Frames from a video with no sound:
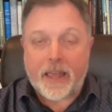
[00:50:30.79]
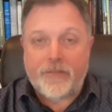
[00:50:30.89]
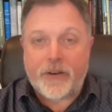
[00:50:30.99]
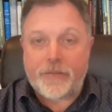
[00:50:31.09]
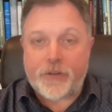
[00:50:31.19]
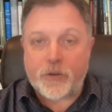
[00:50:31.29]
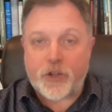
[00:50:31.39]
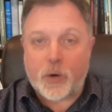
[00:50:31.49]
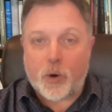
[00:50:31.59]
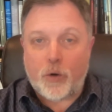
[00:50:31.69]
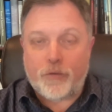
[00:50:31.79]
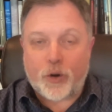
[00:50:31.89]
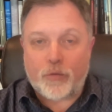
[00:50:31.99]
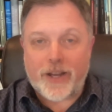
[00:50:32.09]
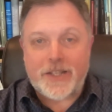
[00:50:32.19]
even if there's no
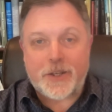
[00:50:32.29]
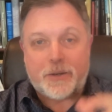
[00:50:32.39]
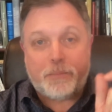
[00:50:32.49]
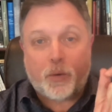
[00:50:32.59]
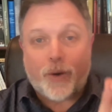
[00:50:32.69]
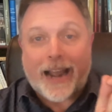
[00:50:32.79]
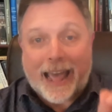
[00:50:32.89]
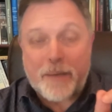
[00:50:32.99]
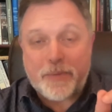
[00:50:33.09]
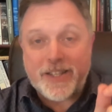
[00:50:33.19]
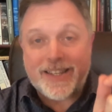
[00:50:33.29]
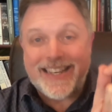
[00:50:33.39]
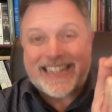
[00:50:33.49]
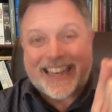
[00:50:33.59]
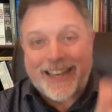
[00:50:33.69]
overt racism. But what happens
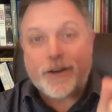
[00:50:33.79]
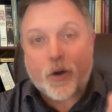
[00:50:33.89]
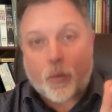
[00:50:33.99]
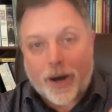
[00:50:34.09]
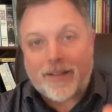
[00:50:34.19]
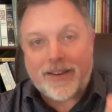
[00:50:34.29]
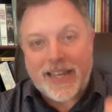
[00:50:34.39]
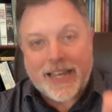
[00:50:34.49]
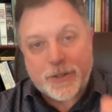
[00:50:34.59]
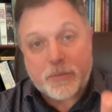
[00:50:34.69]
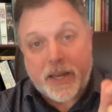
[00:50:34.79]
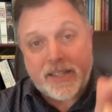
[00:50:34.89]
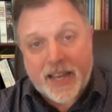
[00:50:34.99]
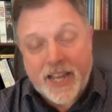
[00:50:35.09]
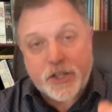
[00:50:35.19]
is inequality gets
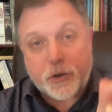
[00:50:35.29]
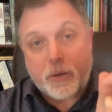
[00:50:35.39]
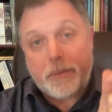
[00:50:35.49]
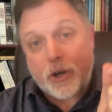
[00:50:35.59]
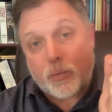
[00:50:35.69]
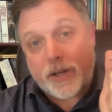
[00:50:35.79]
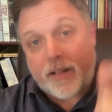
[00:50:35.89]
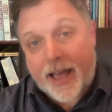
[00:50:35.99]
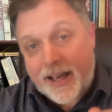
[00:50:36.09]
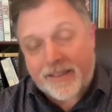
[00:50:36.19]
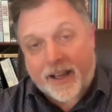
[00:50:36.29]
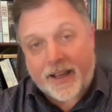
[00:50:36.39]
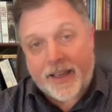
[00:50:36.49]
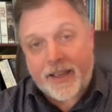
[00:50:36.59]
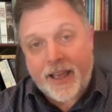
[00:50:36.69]
maintained. So to be a real
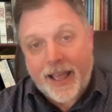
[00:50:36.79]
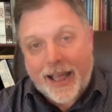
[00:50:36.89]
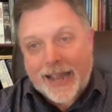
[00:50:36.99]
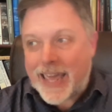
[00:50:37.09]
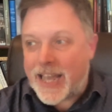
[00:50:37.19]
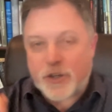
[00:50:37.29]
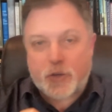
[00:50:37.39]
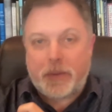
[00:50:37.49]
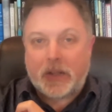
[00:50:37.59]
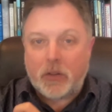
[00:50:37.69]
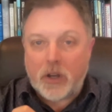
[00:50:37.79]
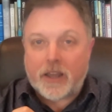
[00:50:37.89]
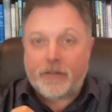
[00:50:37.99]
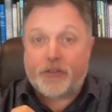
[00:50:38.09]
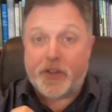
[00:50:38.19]
ally, I can't just be
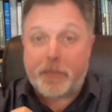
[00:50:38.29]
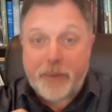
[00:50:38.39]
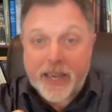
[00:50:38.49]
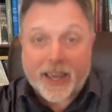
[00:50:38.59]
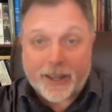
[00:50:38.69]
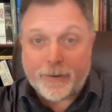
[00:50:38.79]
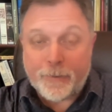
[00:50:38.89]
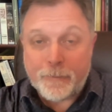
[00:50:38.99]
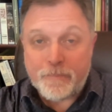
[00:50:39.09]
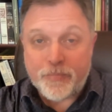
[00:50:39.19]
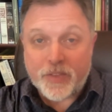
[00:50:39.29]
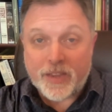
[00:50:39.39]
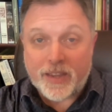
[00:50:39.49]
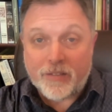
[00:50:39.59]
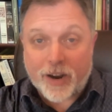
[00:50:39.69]
looking for the bigot,
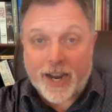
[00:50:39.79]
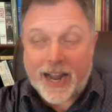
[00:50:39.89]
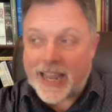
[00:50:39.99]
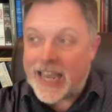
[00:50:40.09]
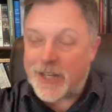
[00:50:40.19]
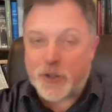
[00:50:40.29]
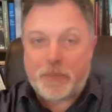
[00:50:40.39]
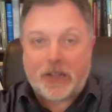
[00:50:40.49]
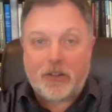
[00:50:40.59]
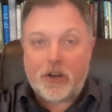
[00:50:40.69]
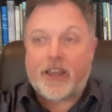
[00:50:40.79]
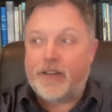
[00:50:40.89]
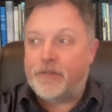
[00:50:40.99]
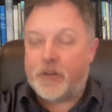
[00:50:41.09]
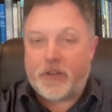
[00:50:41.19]
right? I can't just be
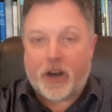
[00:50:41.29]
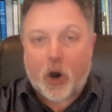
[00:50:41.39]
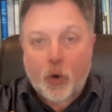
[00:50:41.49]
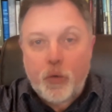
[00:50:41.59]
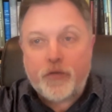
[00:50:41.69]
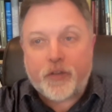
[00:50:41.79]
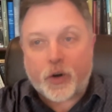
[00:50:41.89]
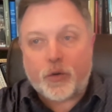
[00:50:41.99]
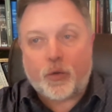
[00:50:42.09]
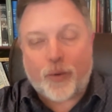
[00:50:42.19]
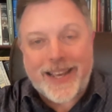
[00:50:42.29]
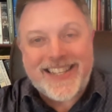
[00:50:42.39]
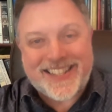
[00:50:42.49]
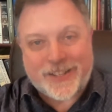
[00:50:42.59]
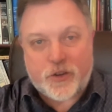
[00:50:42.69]
looking for the overt
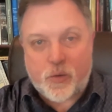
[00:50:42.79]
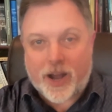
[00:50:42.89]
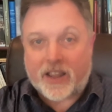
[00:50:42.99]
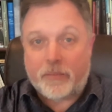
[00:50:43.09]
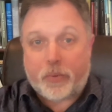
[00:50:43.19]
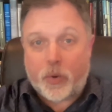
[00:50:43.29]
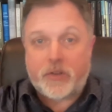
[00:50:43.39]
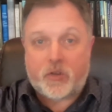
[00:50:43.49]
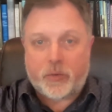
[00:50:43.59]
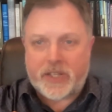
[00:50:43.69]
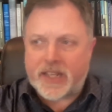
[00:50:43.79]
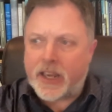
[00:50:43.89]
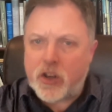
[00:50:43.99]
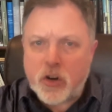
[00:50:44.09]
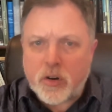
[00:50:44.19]
racist who I can point to and say,
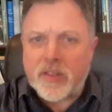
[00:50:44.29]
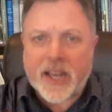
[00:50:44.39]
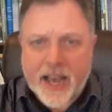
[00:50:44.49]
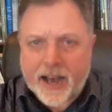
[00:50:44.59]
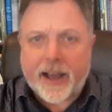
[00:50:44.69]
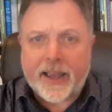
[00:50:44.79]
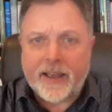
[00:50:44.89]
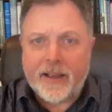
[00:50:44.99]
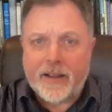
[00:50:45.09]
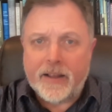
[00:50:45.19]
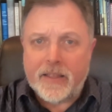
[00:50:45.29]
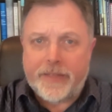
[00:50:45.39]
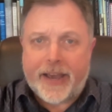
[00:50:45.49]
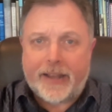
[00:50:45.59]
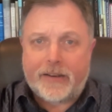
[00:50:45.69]
you're the guy
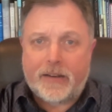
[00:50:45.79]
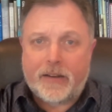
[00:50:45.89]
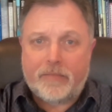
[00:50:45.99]
that,